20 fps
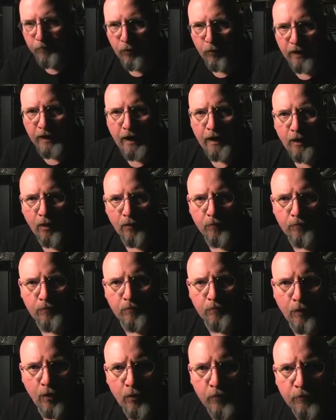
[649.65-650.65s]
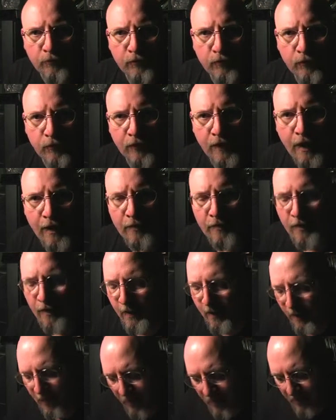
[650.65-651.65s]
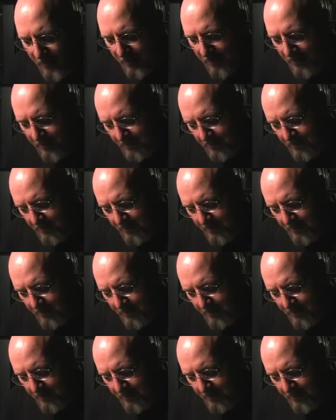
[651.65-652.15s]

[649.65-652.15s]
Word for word: point I hope hope to do that. Uh,